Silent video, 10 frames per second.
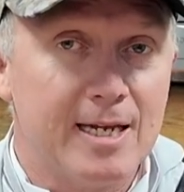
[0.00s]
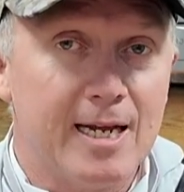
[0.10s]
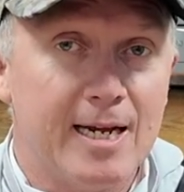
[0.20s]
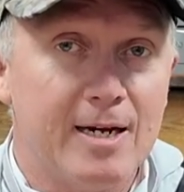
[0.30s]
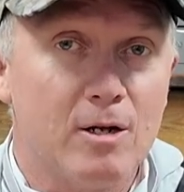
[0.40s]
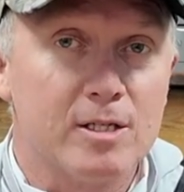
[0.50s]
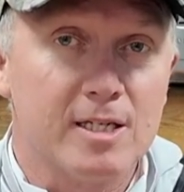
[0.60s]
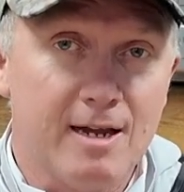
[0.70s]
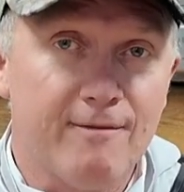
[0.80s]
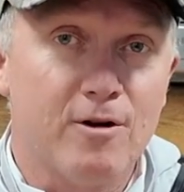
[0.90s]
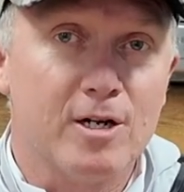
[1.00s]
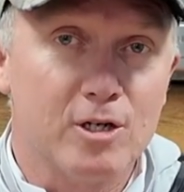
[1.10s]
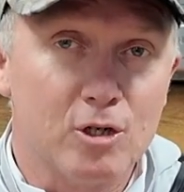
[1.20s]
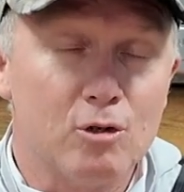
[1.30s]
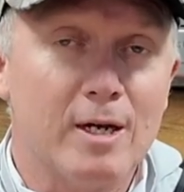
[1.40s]
And I'll see if I
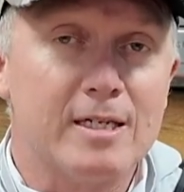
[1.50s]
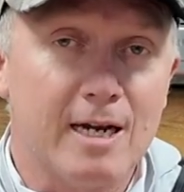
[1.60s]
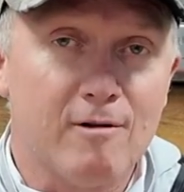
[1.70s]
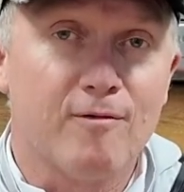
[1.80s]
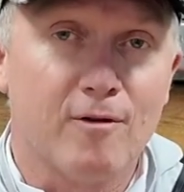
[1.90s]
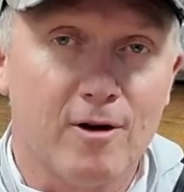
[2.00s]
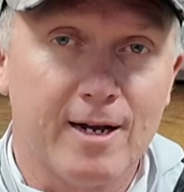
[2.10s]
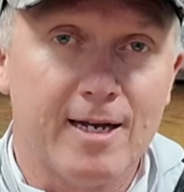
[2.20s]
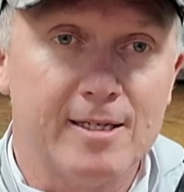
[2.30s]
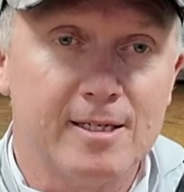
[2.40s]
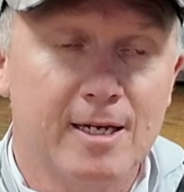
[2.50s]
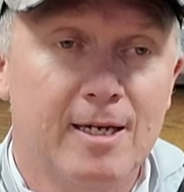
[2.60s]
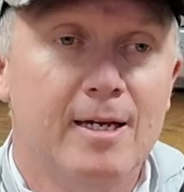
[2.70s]
can do a Tackle Fridays